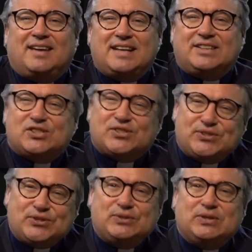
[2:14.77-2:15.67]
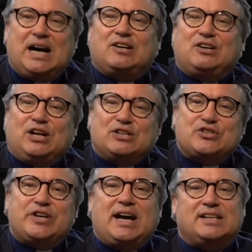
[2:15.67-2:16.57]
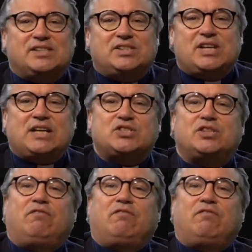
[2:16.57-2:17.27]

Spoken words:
And it's true, our culture has attached